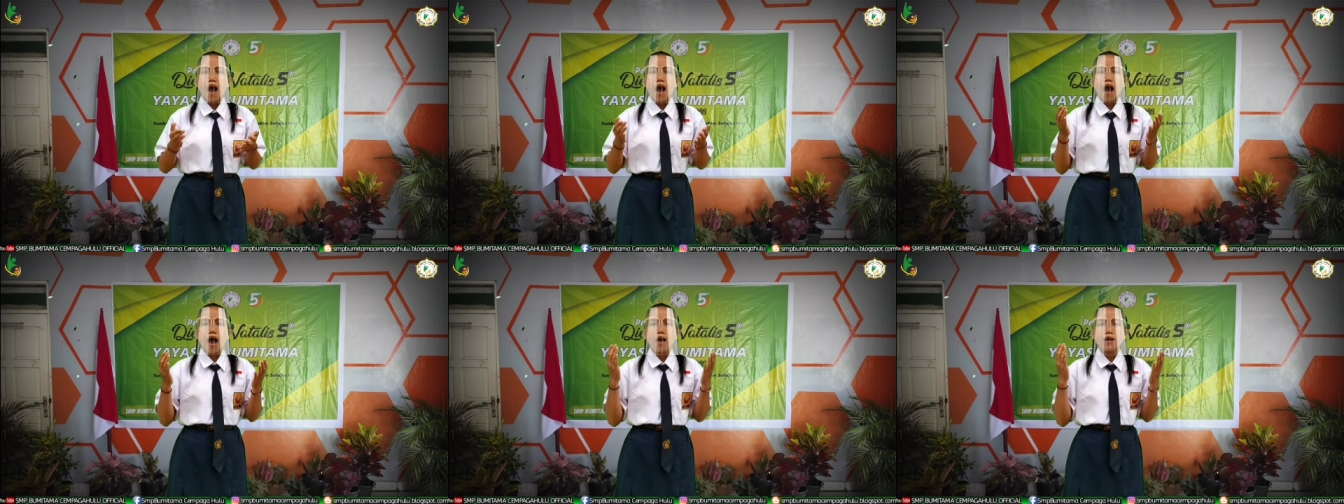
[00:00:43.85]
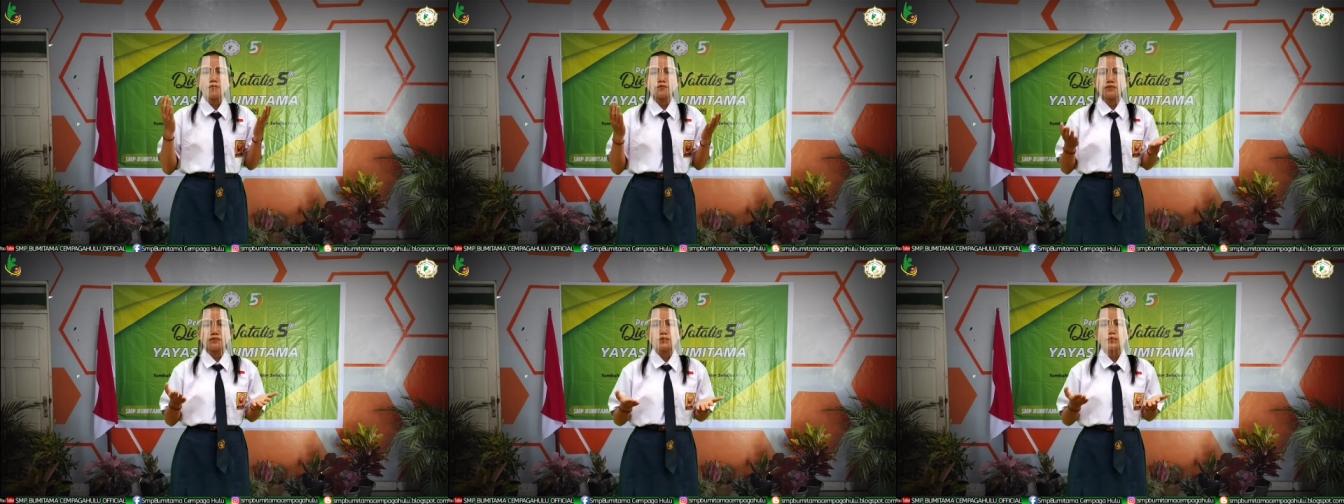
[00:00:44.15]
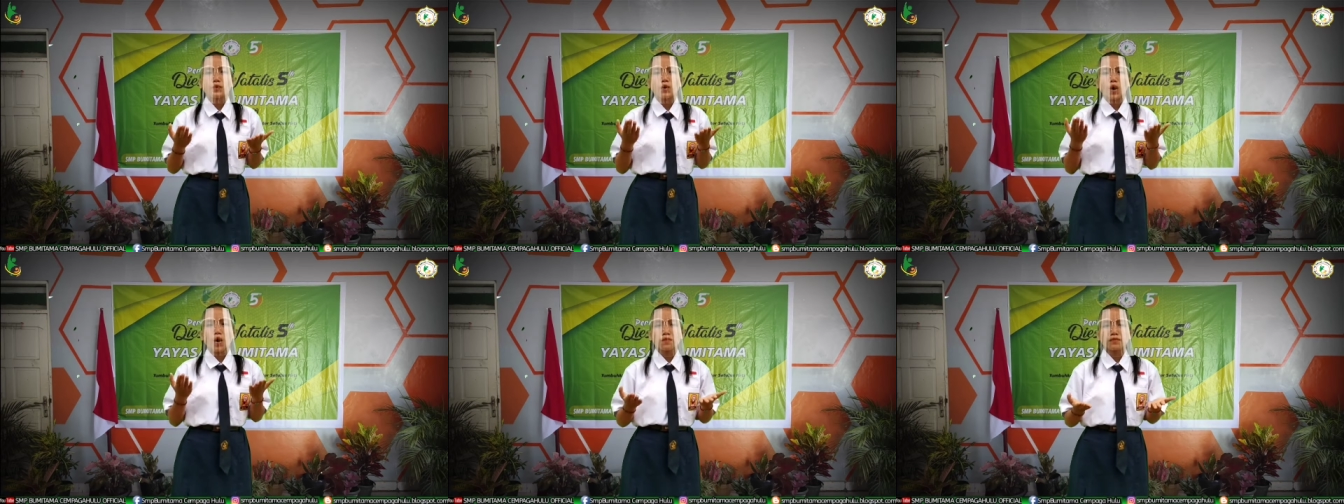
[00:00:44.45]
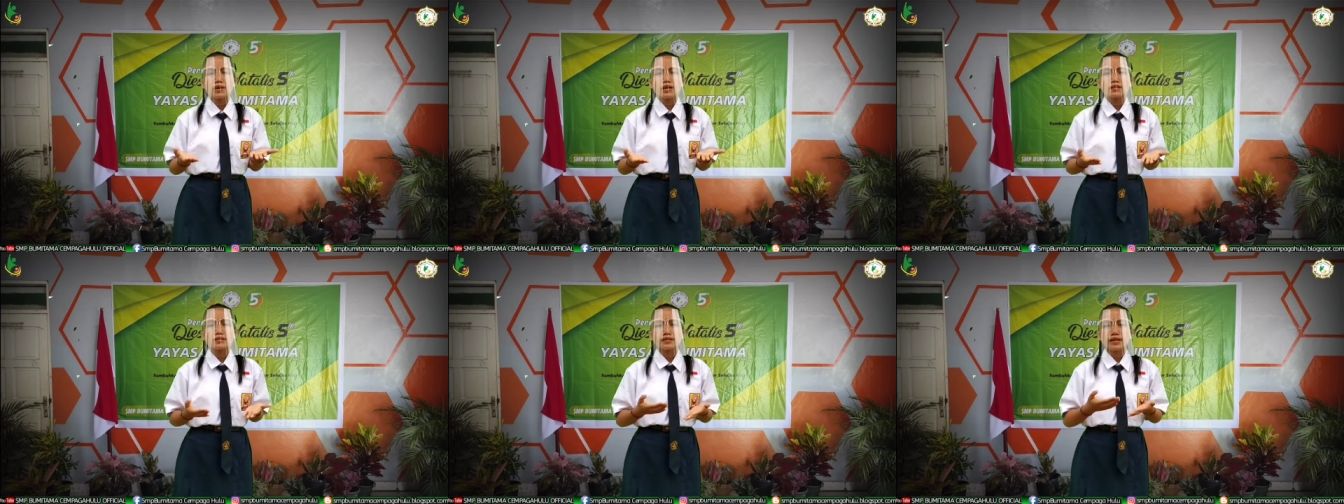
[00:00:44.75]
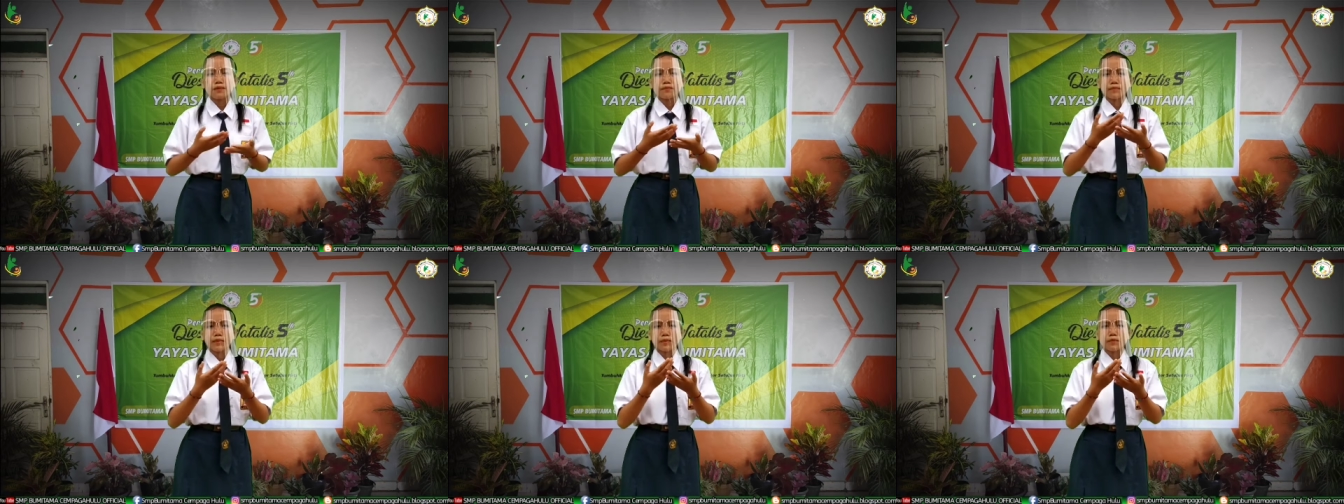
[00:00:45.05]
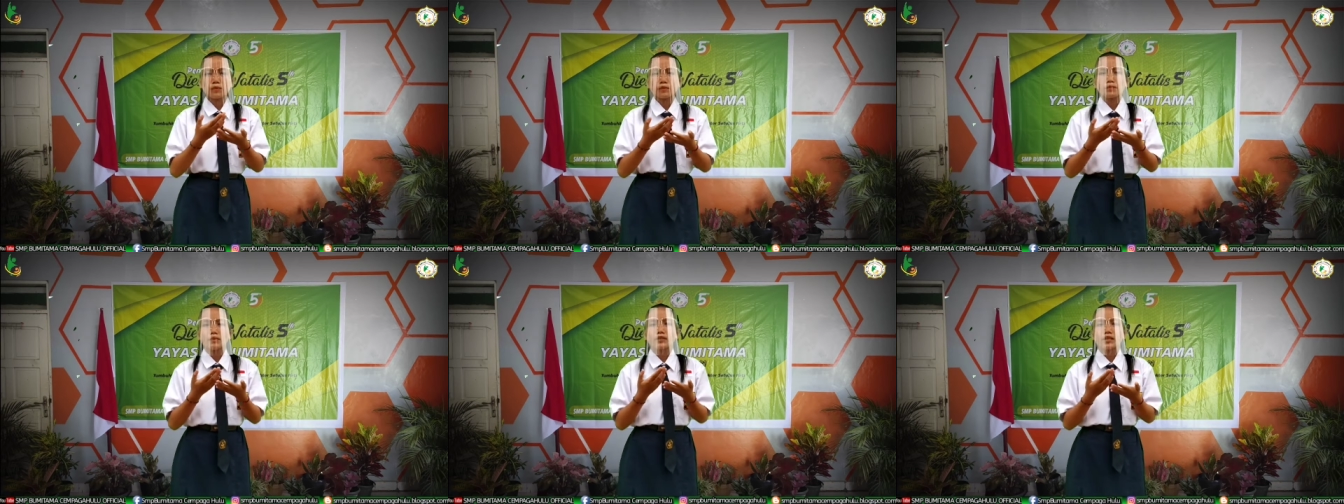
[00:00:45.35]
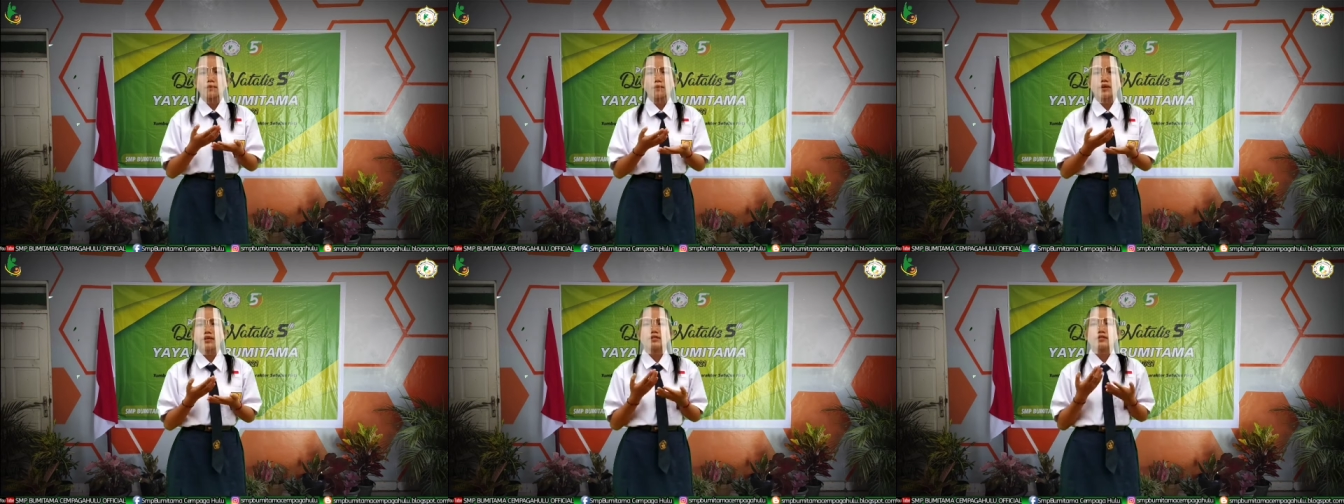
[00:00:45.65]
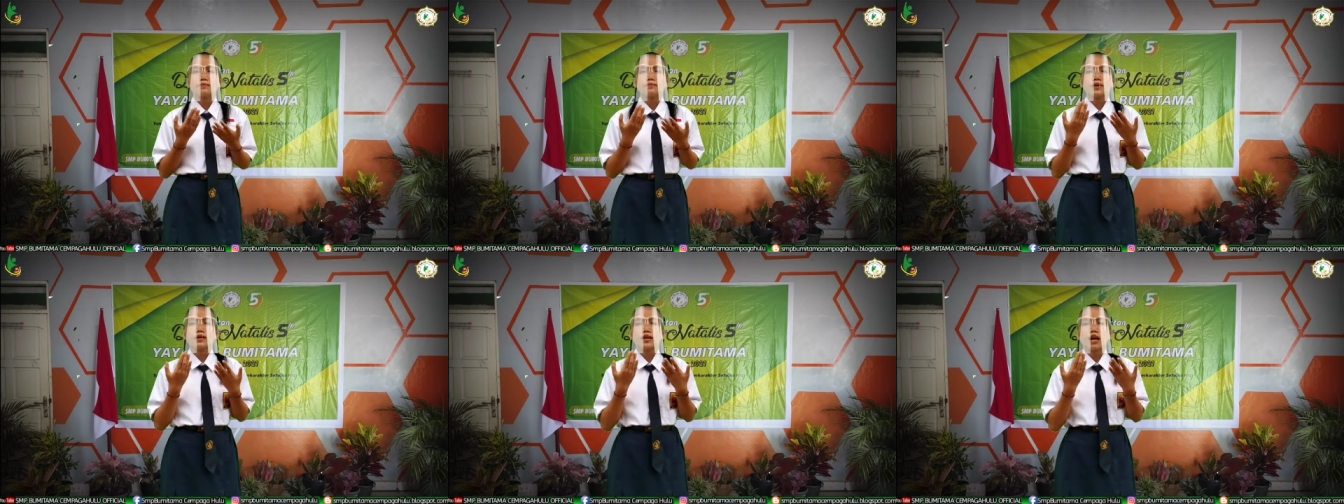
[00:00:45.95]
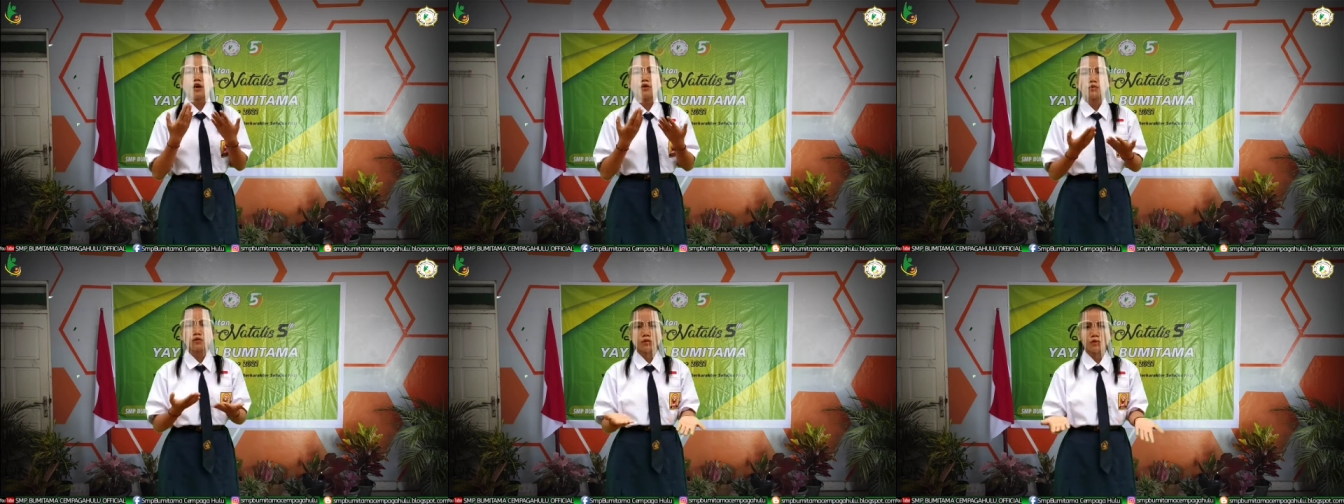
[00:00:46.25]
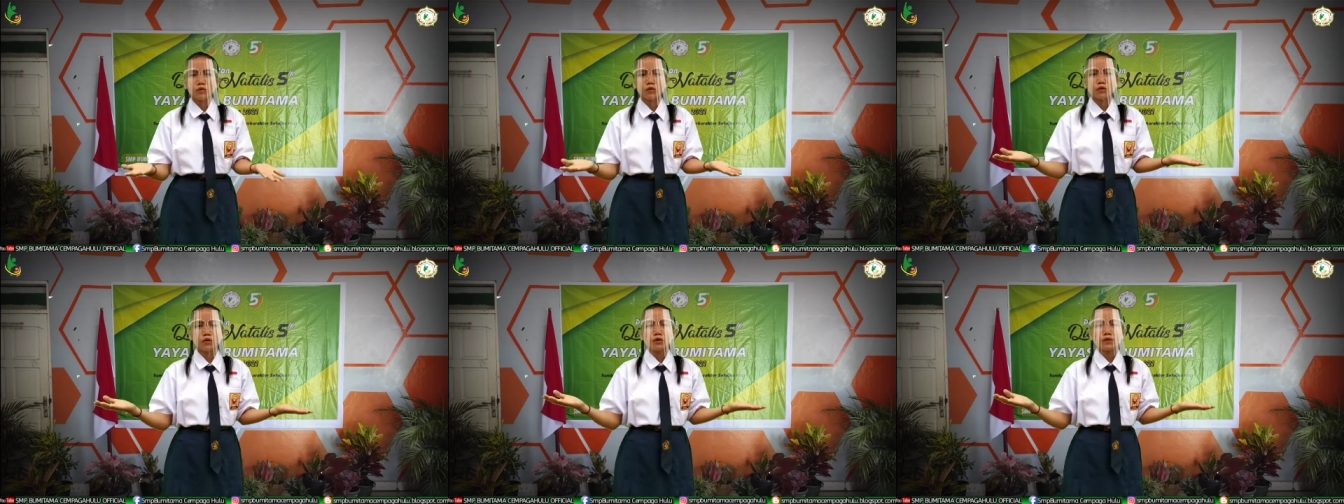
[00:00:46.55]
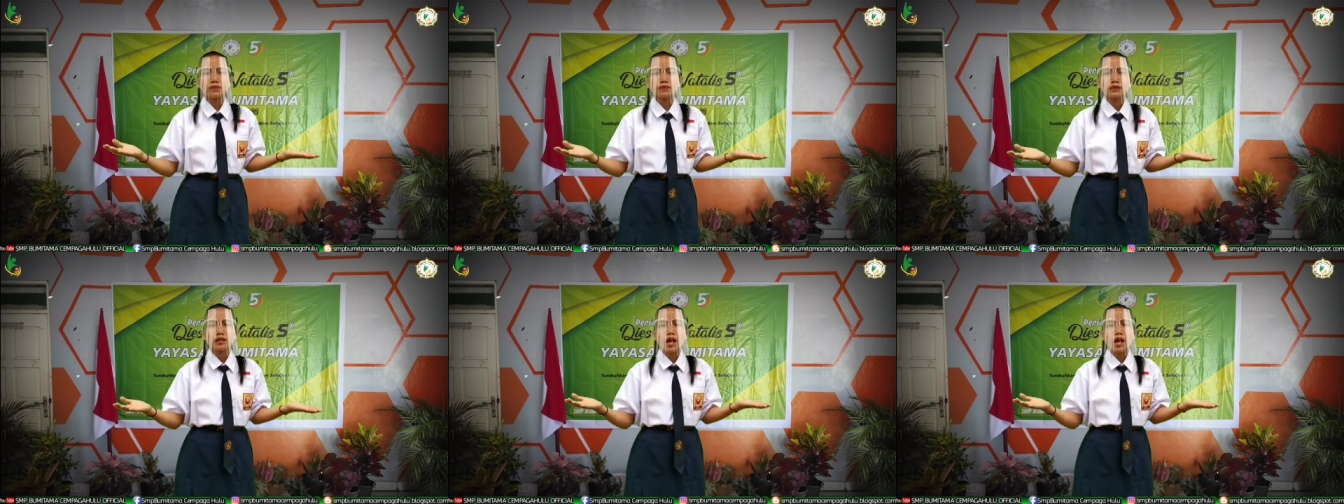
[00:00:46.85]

I'm from S M P Bumitama Cempaga Hulu.